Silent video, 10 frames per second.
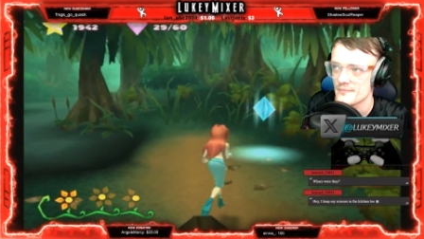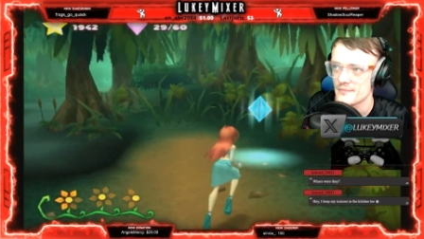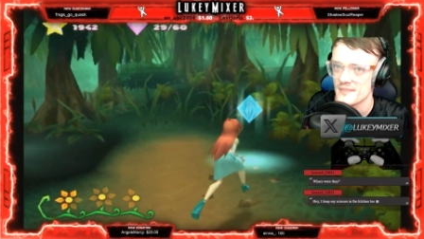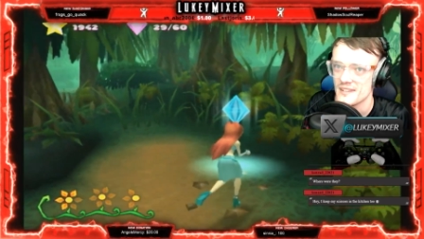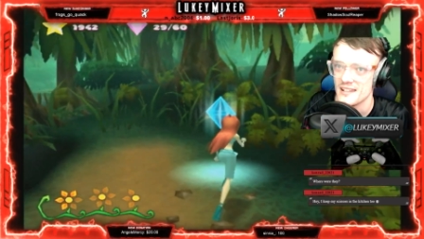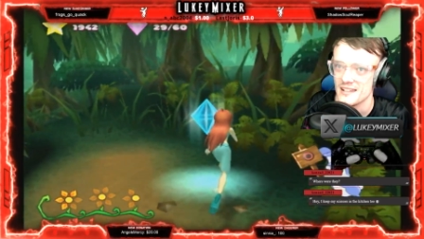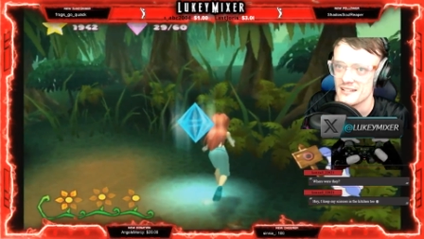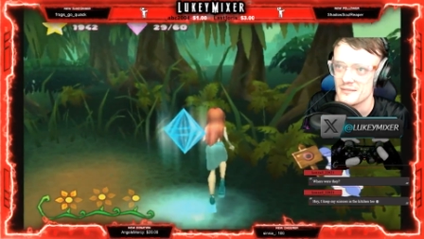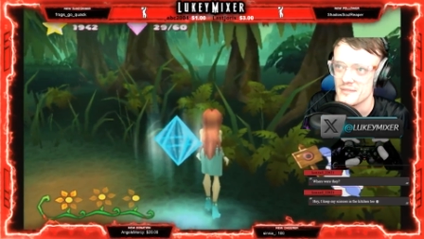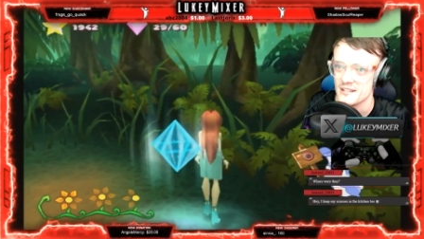Hey,
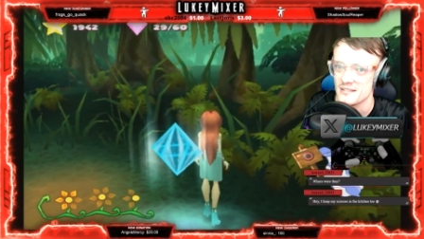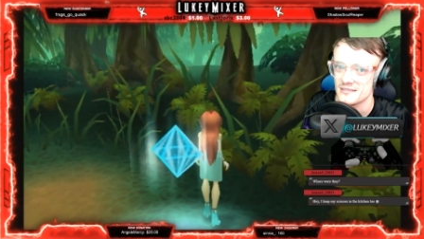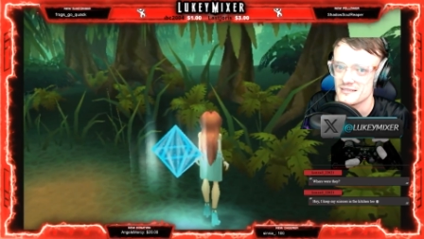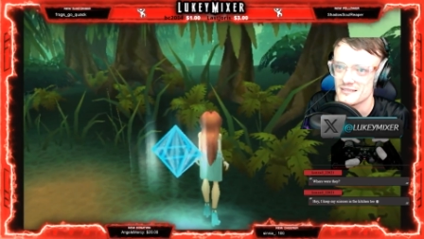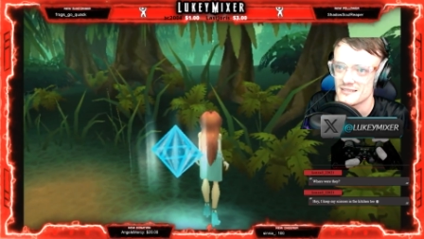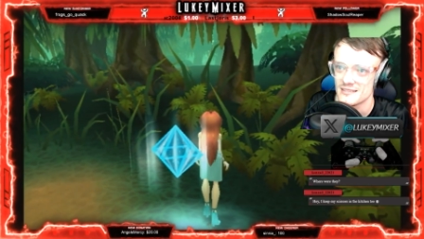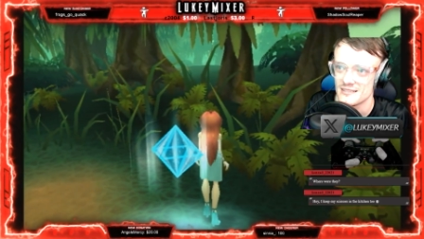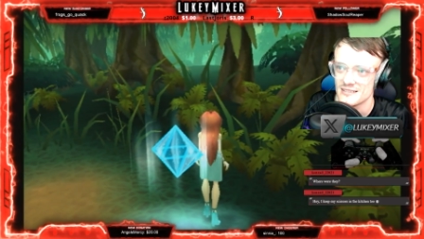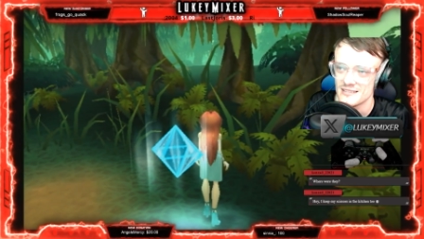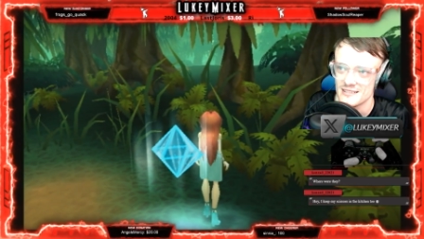made it.
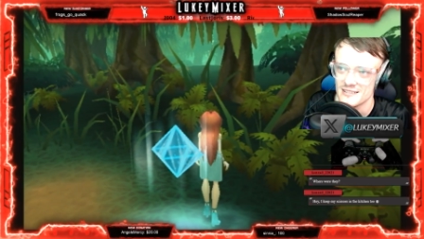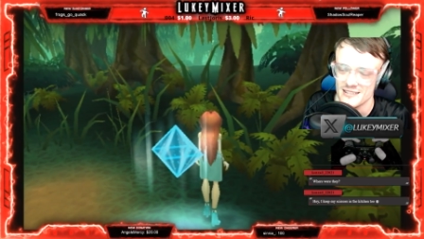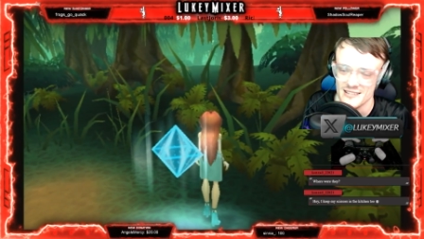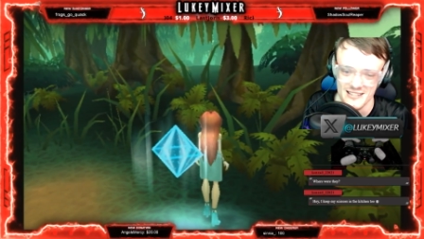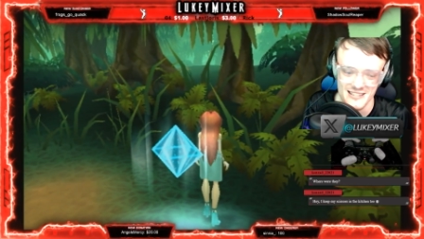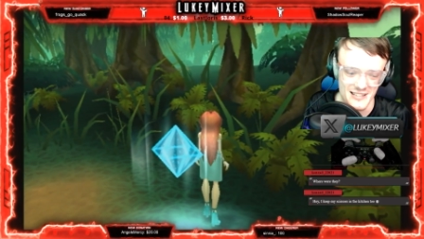Sam.